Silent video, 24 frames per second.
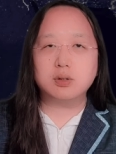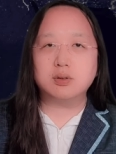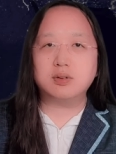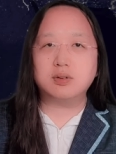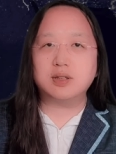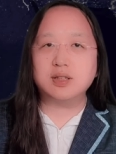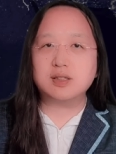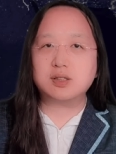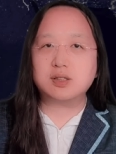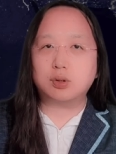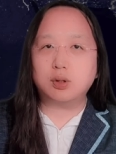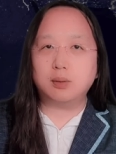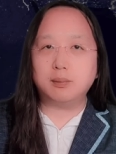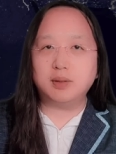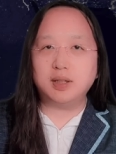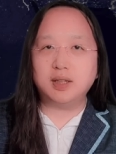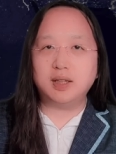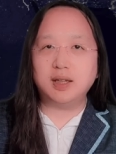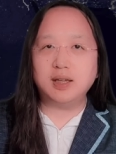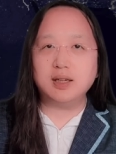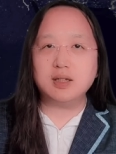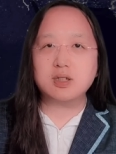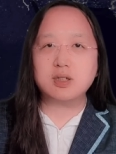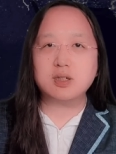to
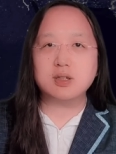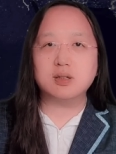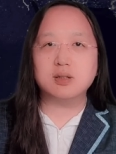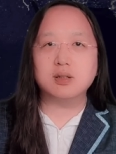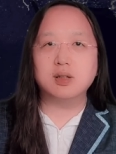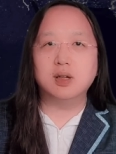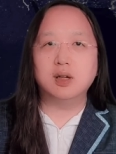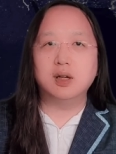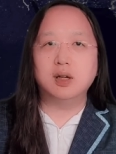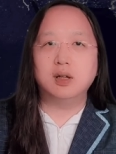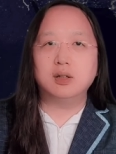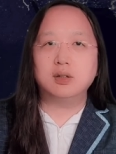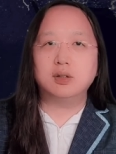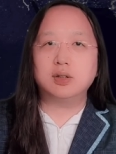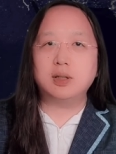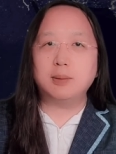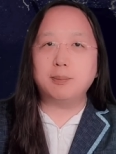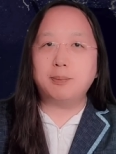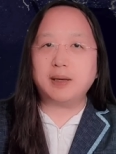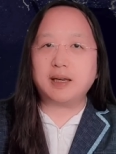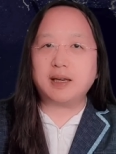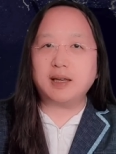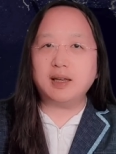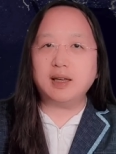discrimination, to the
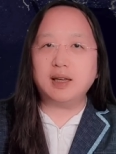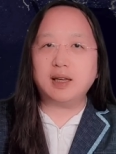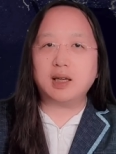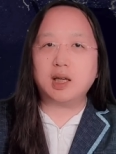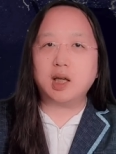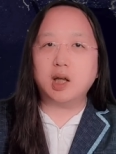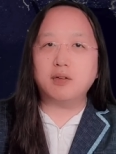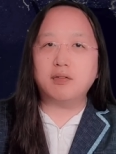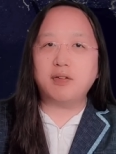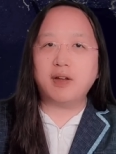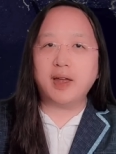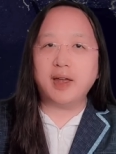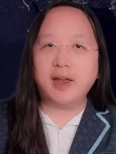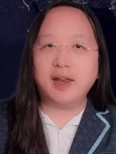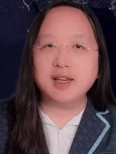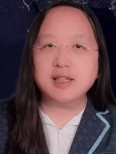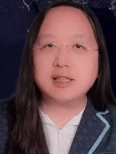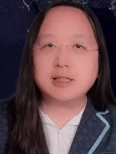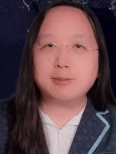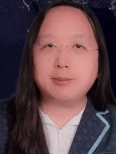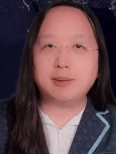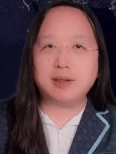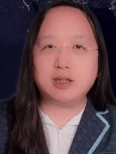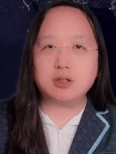beginning of hate
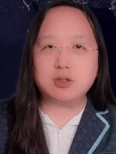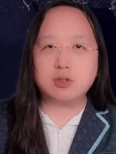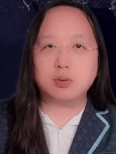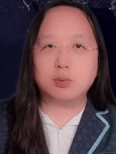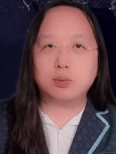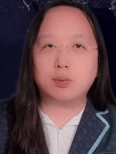speech,